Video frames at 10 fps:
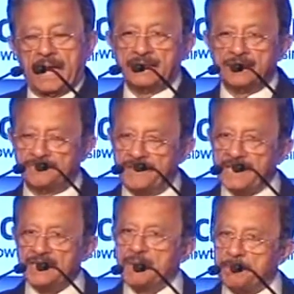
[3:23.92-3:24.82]
And the
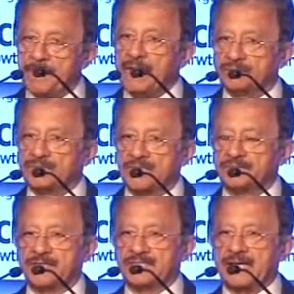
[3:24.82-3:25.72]
variable pay of the
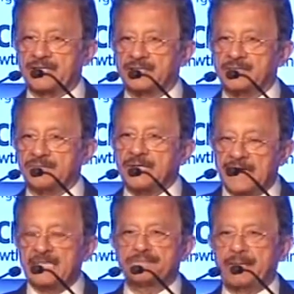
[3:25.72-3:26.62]
chief executive
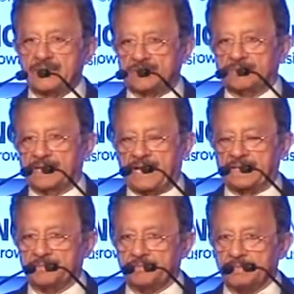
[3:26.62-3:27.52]
is based on
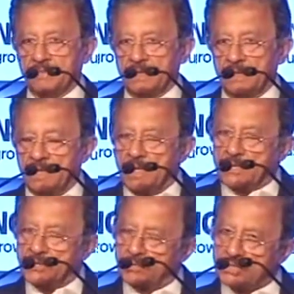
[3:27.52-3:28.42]
that.
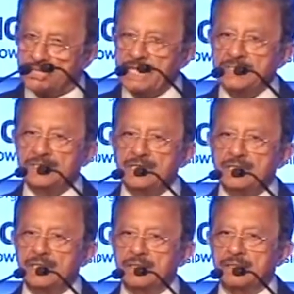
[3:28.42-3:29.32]
So a
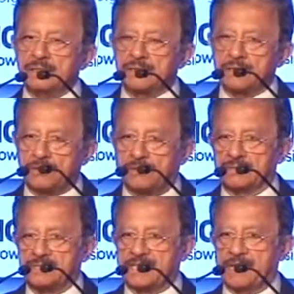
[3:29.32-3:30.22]
changing
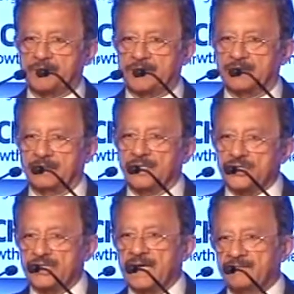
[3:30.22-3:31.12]
concept,
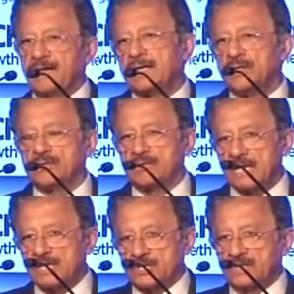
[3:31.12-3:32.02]
shared value
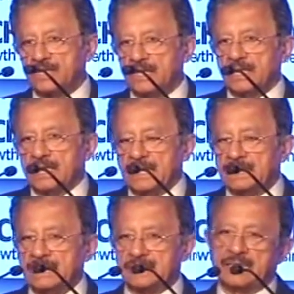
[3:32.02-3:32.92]
creation,
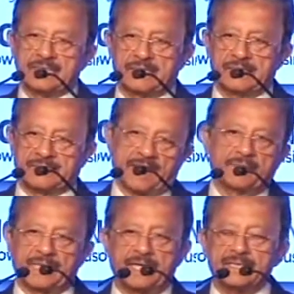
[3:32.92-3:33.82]
is
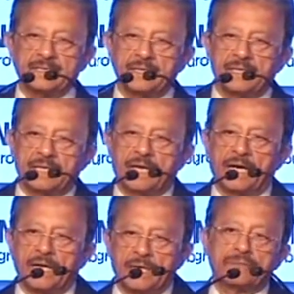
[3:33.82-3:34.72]
coming in
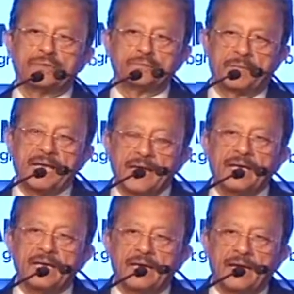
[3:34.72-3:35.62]
to
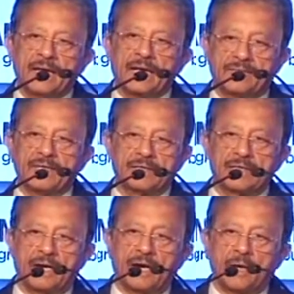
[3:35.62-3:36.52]
play. And I
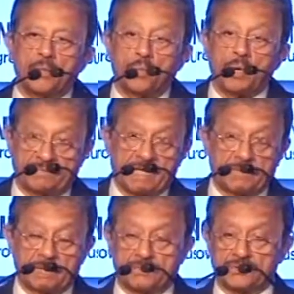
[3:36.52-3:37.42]
think we're very
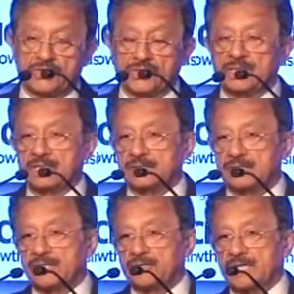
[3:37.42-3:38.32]
well positioned as
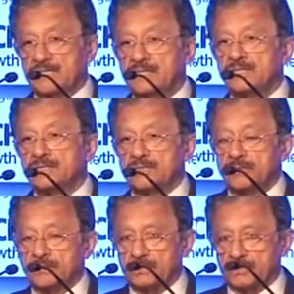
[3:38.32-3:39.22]
the education
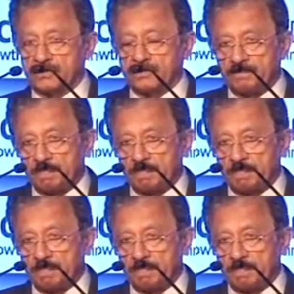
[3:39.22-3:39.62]
industry to do so.